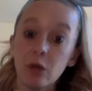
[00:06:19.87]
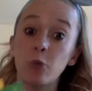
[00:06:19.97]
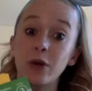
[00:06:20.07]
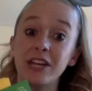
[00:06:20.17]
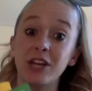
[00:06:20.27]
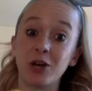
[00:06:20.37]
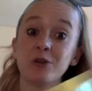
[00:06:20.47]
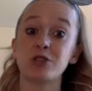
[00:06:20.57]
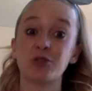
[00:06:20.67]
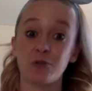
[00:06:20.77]
We know
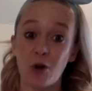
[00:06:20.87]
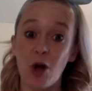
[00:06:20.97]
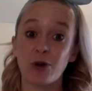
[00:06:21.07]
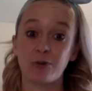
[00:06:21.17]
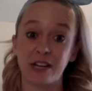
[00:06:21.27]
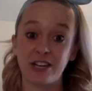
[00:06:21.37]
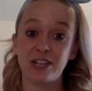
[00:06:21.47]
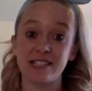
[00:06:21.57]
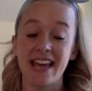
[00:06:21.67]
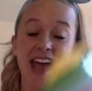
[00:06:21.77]
strong
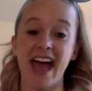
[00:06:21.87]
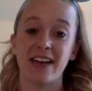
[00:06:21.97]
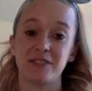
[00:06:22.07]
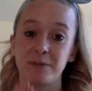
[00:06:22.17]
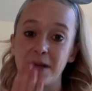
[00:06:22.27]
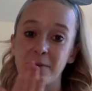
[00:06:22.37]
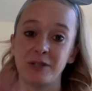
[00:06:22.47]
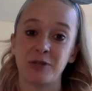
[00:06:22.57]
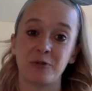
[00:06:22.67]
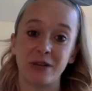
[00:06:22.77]
readers have to be able
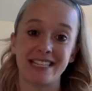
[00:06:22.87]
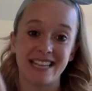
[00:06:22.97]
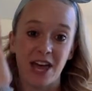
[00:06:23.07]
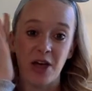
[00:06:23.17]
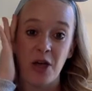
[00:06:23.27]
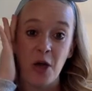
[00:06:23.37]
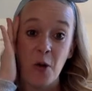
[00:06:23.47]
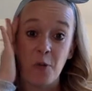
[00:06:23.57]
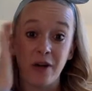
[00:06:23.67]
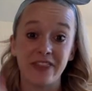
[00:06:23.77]
to retell
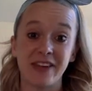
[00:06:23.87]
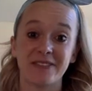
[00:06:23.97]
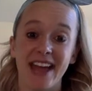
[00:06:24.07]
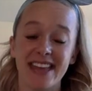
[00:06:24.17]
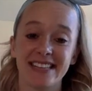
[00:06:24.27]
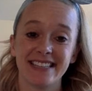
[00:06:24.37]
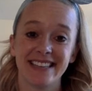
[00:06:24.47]
what they read.